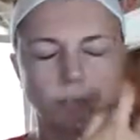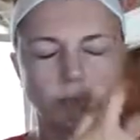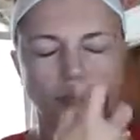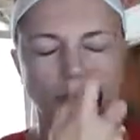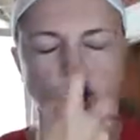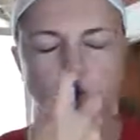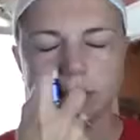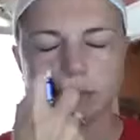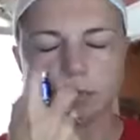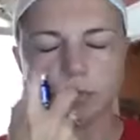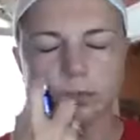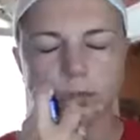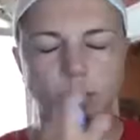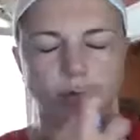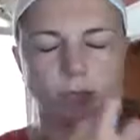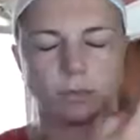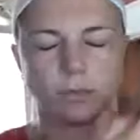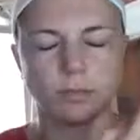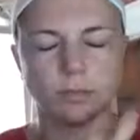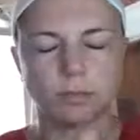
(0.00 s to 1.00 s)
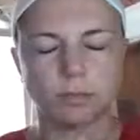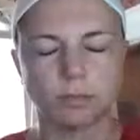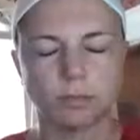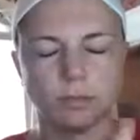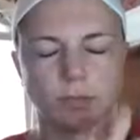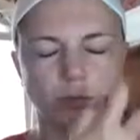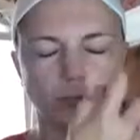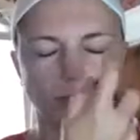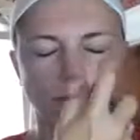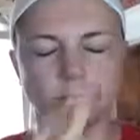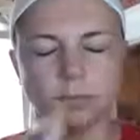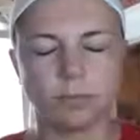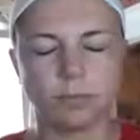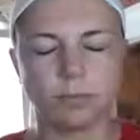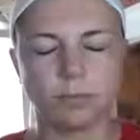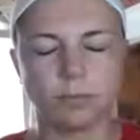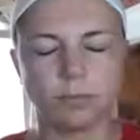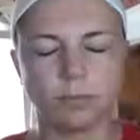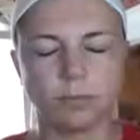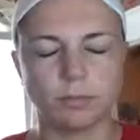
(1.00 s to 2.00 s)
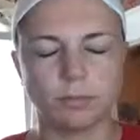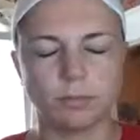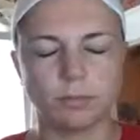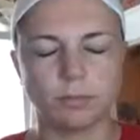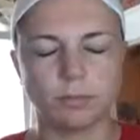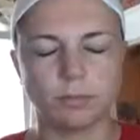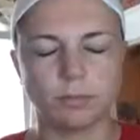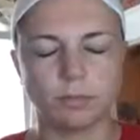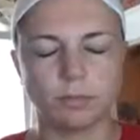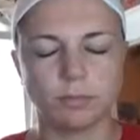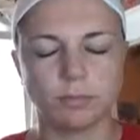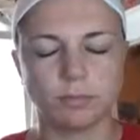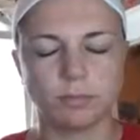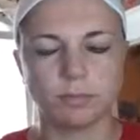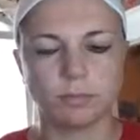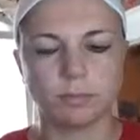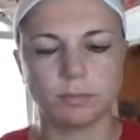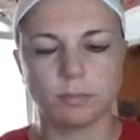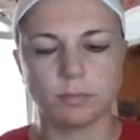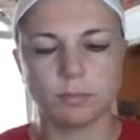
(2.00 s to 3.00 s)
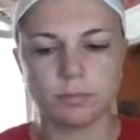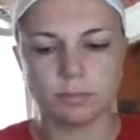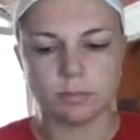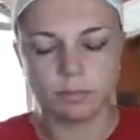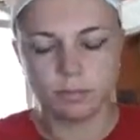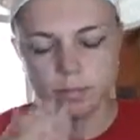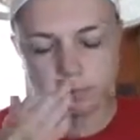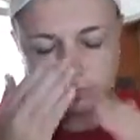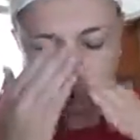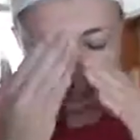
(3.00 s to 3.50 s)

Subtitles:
spray that, and you're going to rub that in. Rub that all over.